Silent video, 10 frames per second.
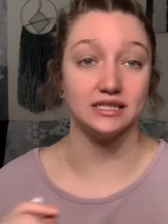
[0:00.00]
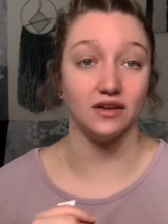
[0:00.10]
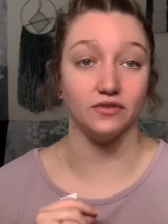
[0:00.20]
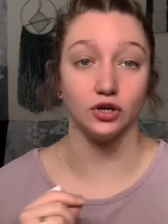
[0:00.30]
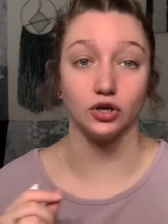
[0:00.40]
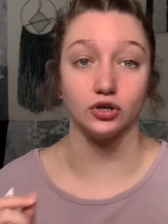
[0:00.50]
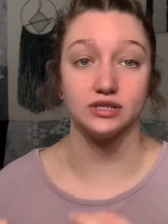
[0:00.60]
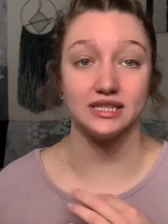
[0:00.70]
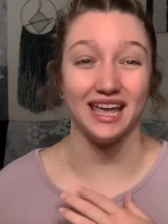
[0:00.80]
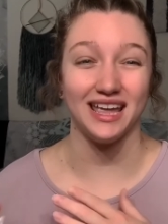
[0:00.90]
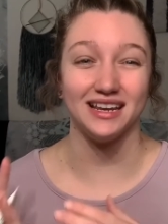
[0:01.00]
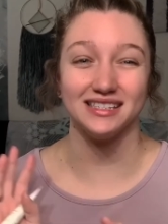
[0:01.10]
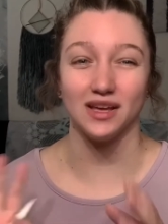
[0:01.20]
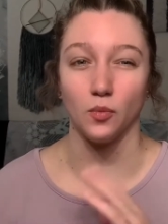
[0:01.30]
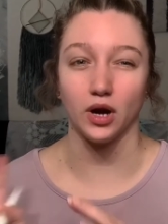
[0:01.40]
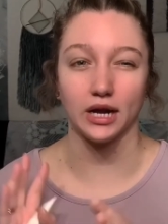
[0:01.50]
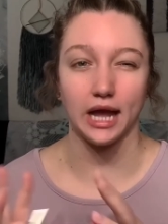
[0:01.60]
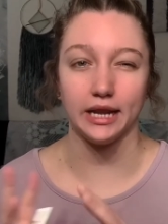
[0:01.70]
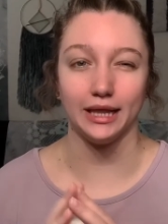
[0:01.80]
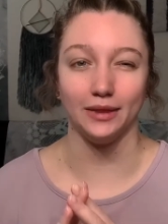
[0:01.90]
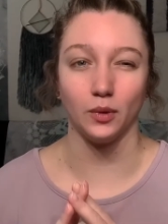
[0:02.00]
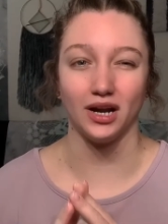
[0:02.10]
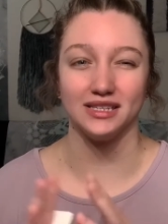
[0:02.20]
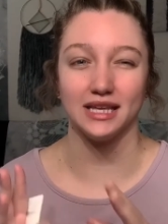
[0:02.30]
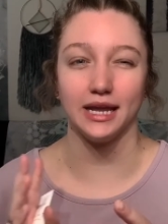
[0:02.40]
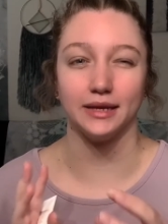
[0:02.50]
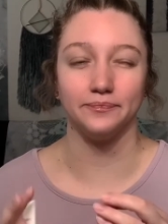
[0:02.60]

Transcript: of your skin somewhere kind of where it's like